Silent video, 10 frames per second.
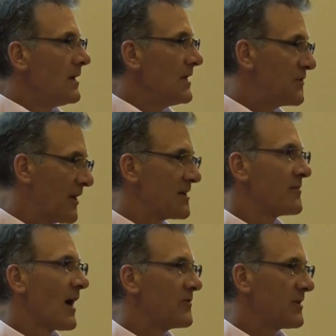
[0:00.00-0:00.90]

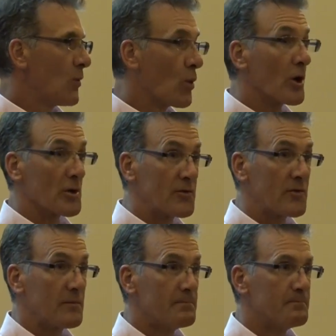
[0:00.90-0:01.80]
Incentivizing
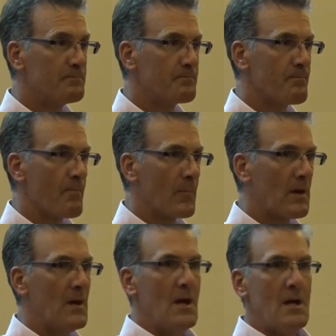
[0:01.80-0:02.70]
works.
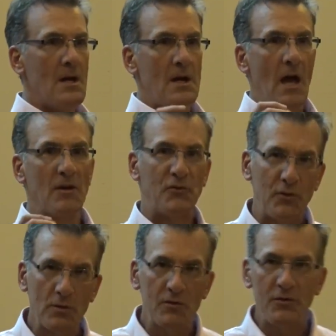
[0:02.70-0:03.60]
As
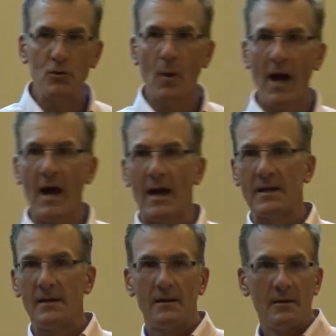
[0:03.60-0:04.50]
soon as you
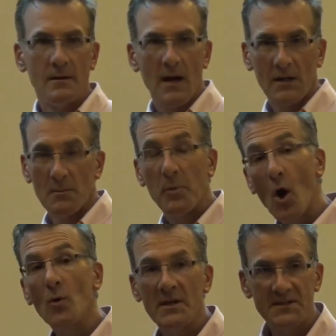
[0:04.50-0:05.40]
add a
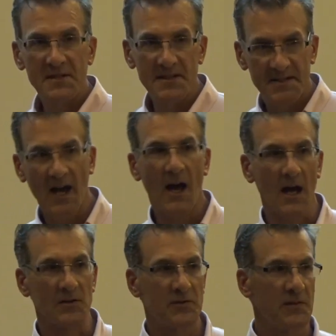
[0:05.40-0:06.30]
component to the
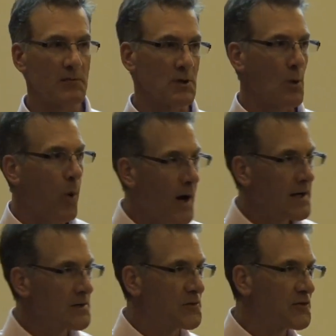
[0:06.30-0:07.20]
task that
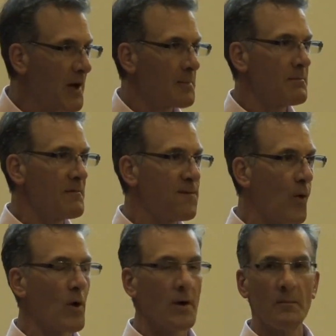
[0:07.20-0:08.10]
requires some
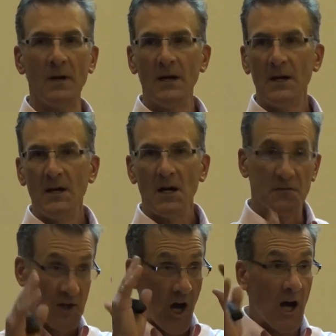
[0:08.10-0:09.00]
form
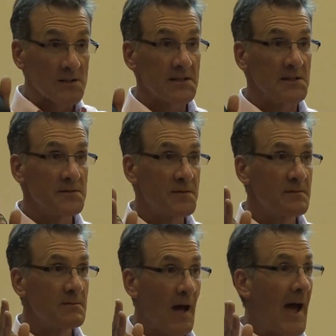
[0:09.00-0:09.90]
of cognitive
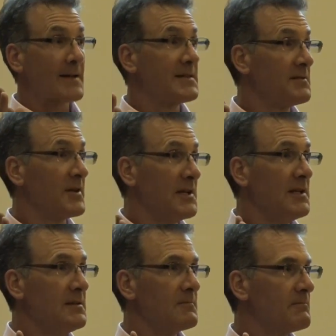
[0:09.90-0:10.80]
activity,